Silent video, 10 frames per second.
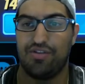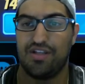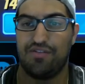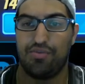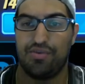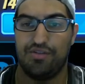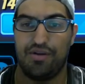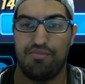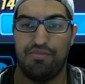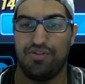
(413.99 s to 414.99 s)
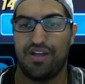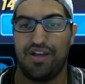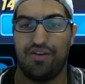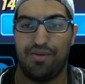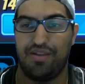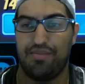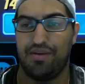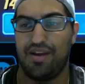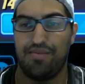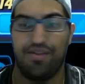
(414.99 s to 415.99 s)
They have a really big bullseye and a really big
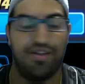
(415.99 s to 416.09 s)
nebula,